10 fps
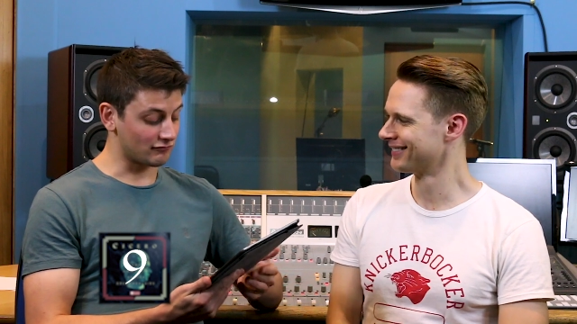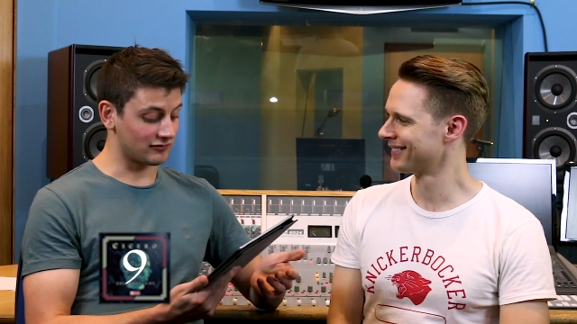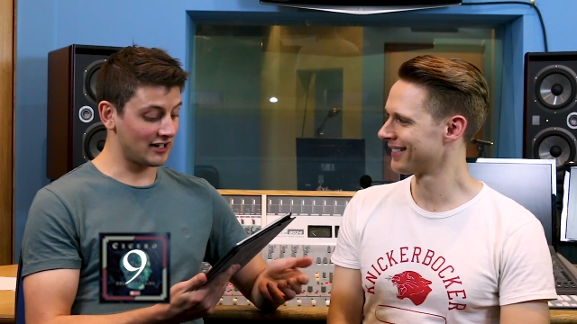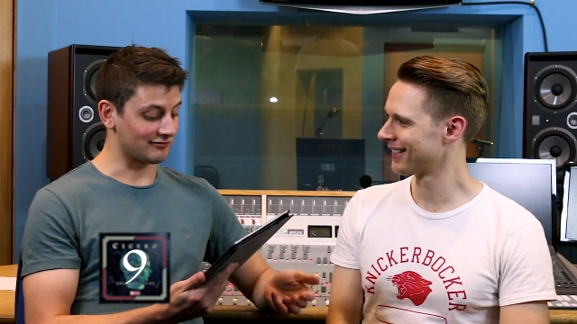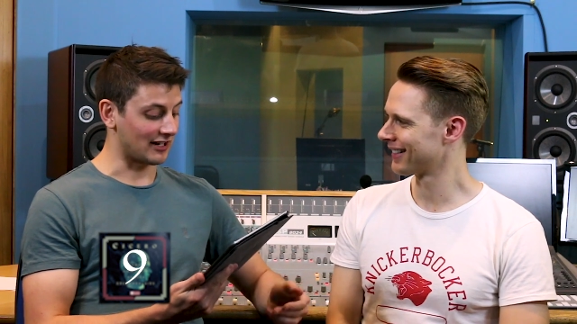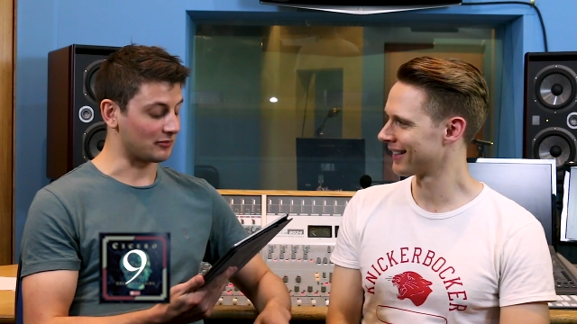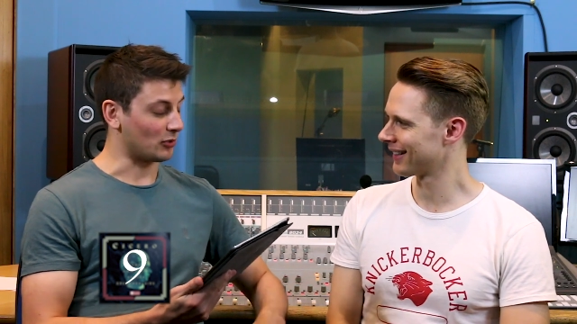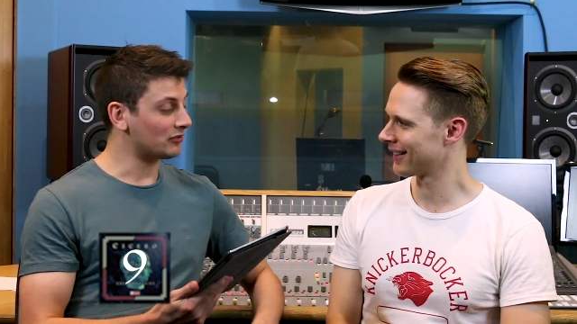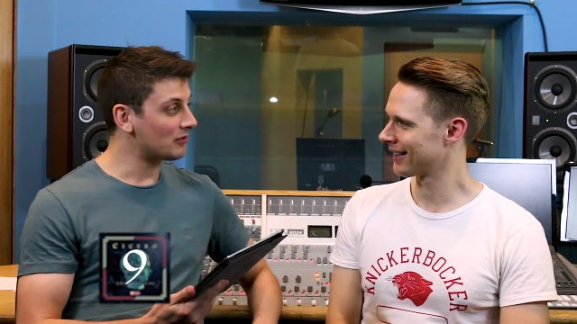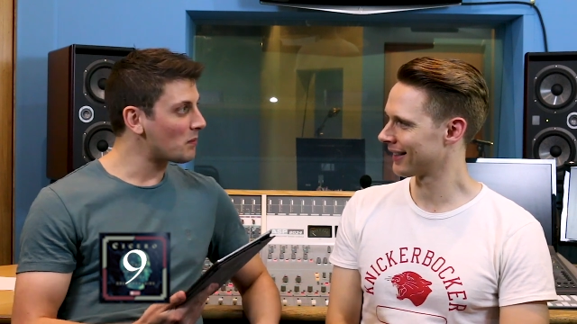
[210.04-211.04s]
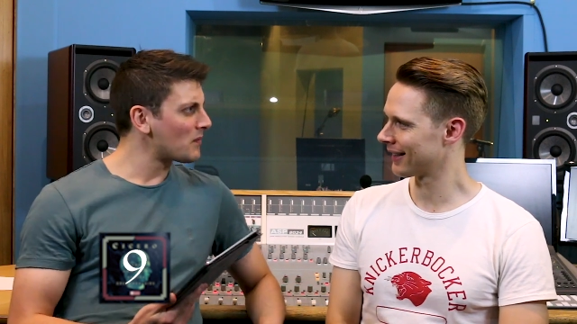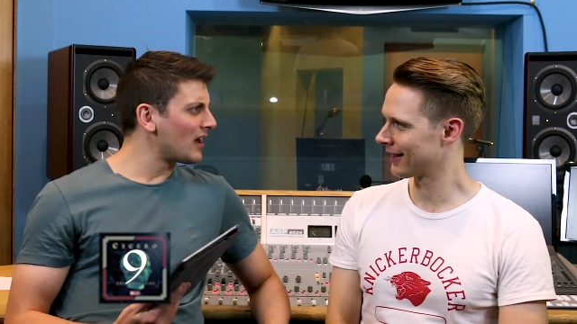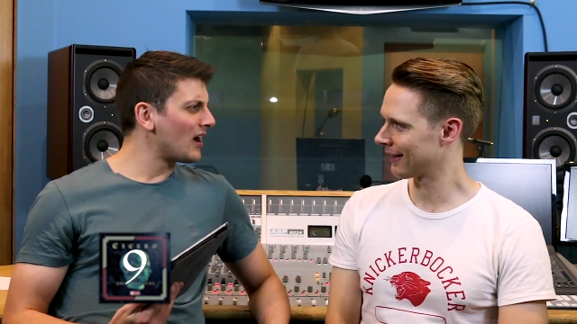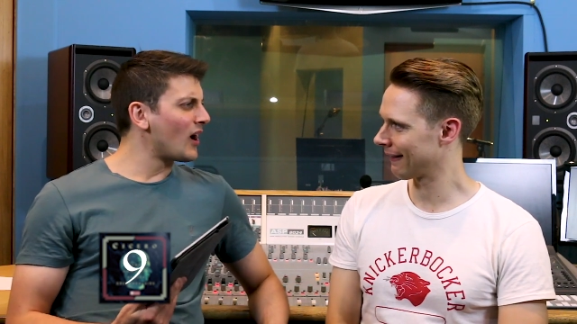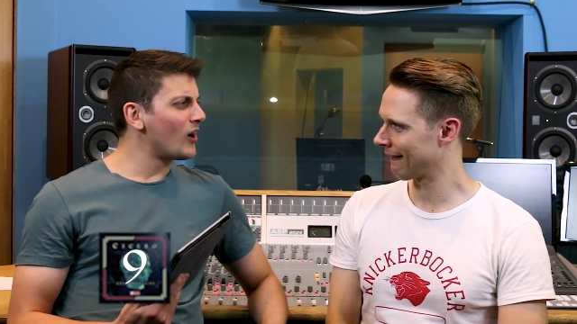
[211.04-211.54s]
Speaker 1: Really random one.
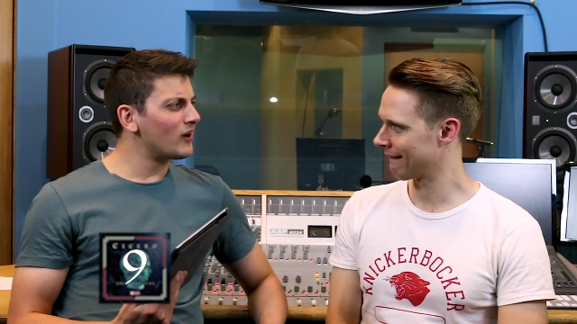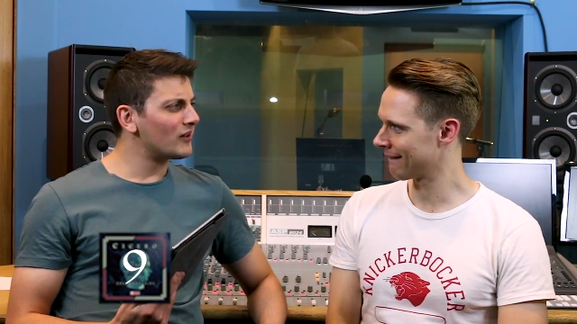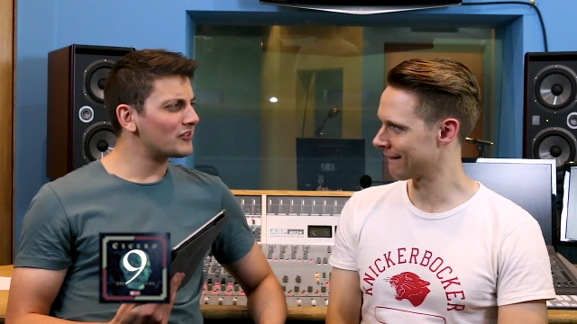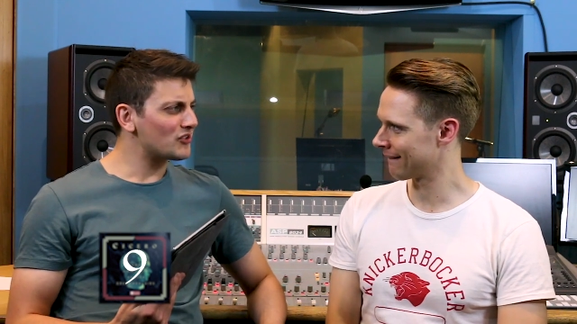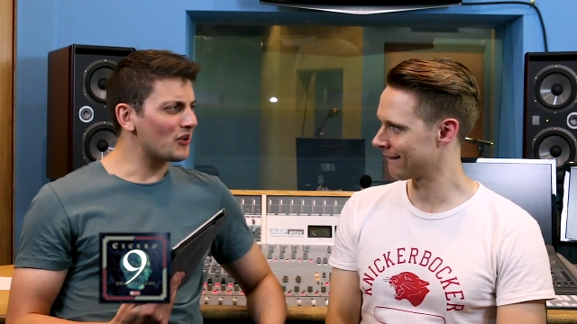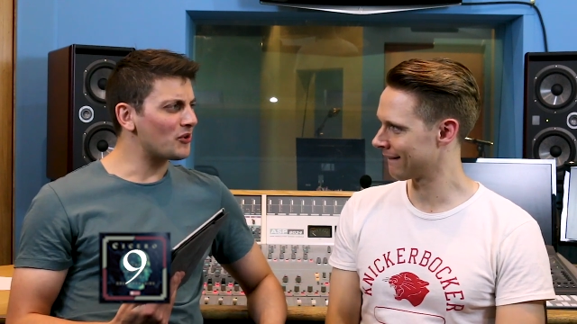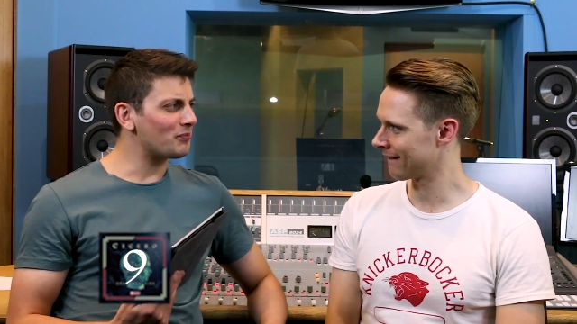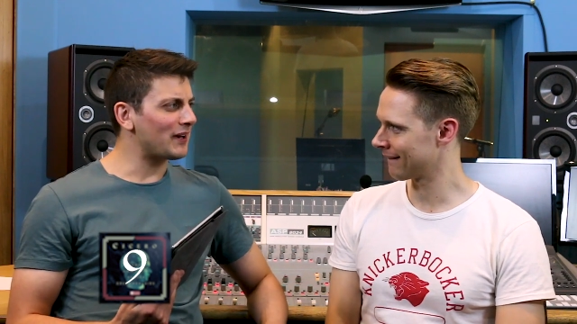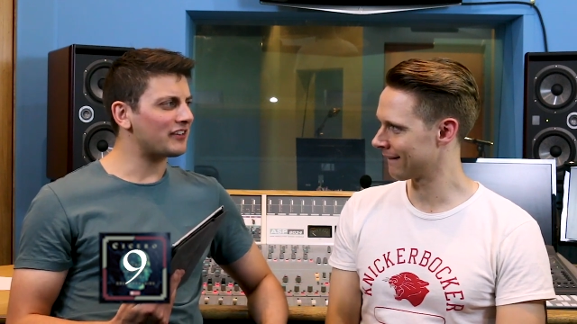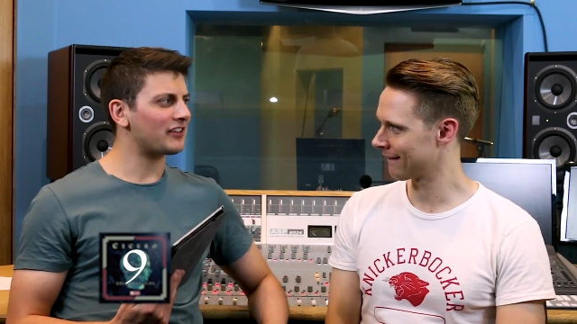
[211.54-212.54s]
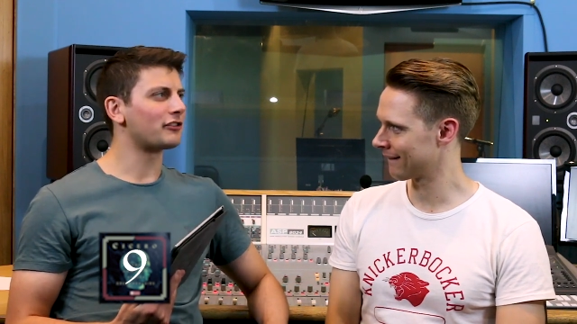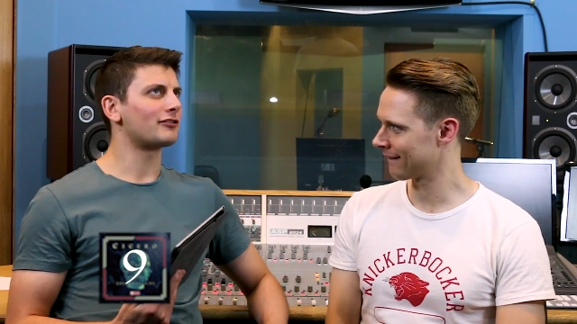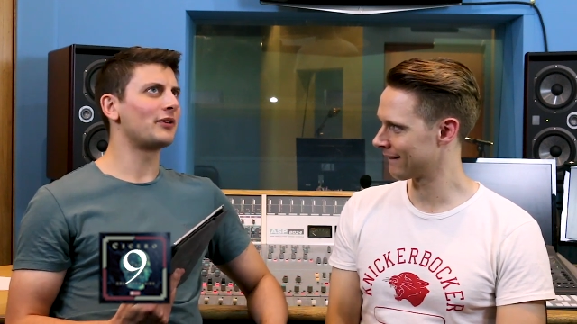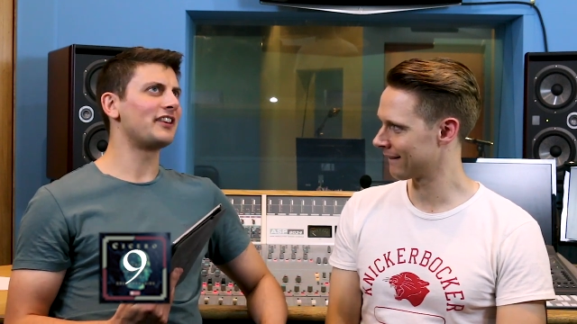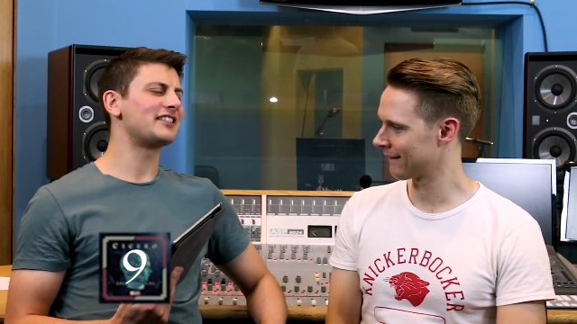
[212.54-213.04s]
Do you know who played
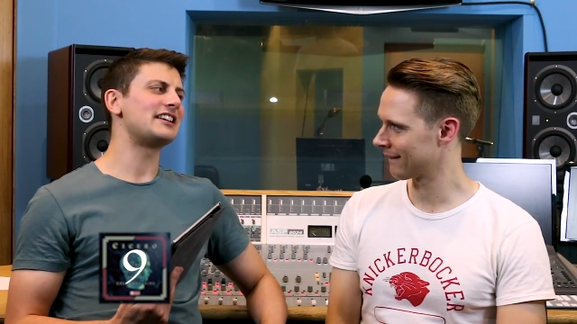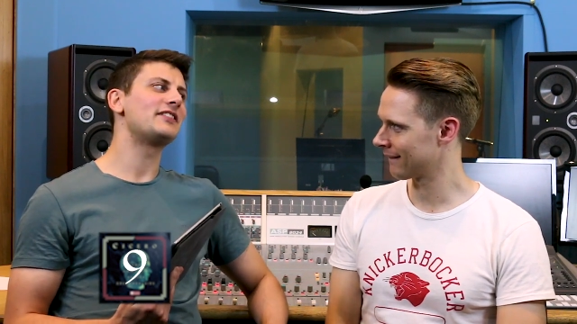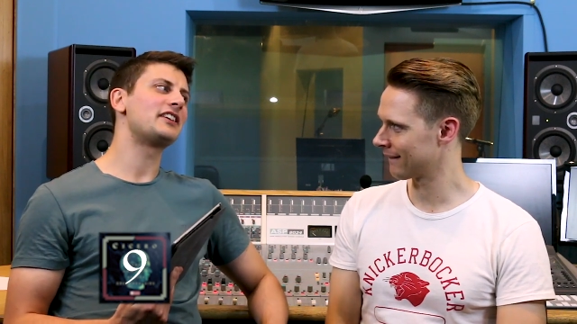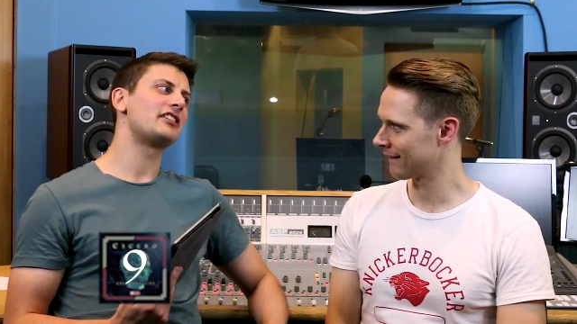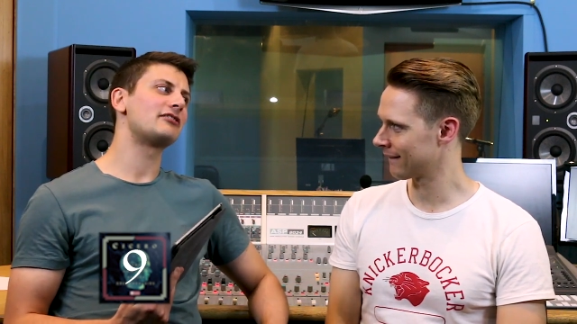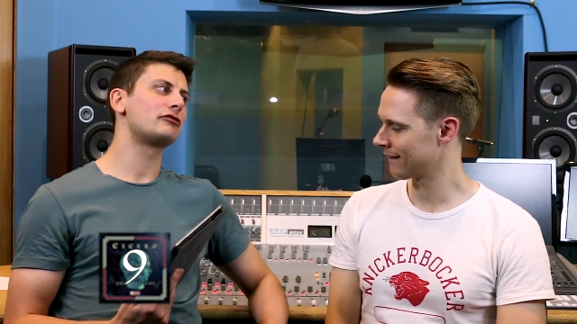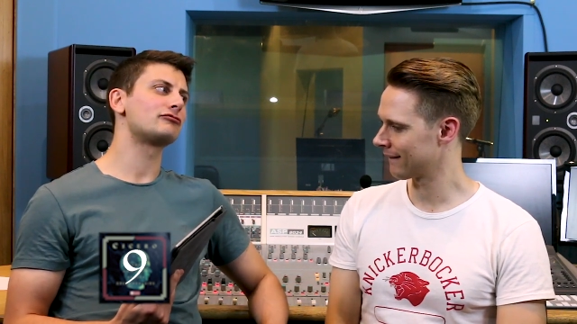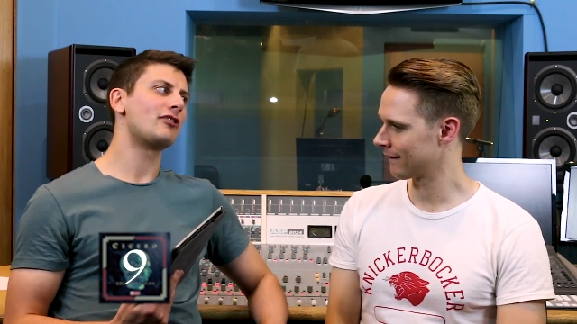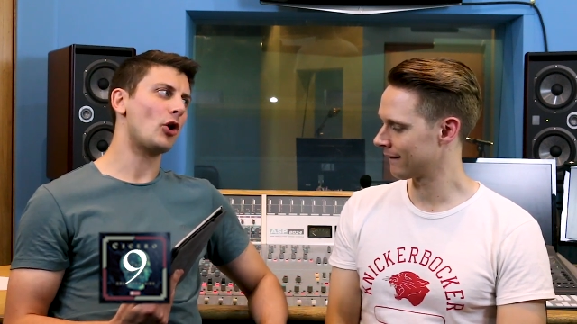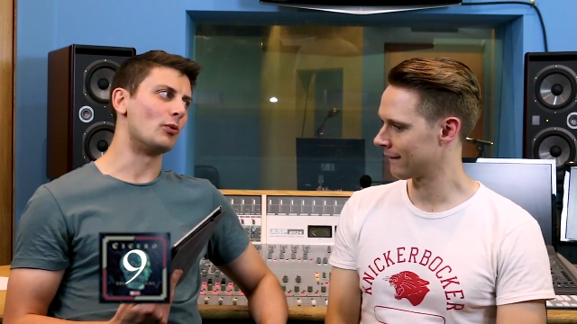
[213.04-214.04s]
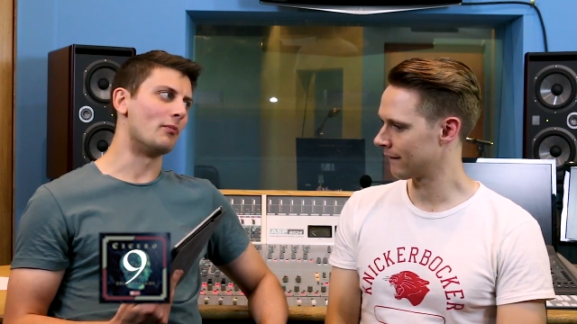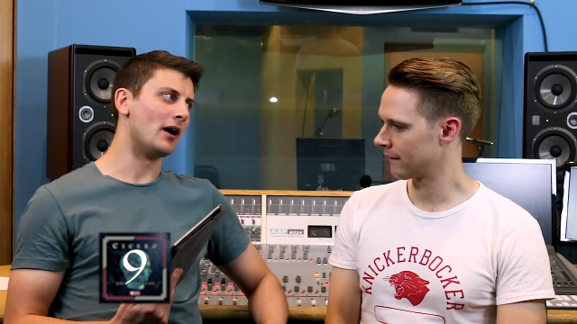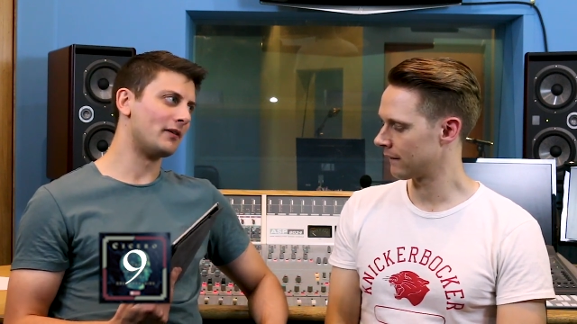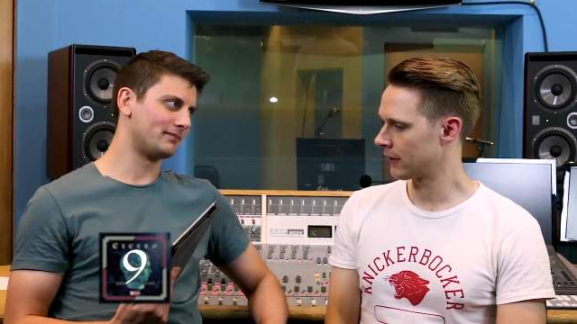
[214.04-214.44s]
Cicero in the T V series Rome?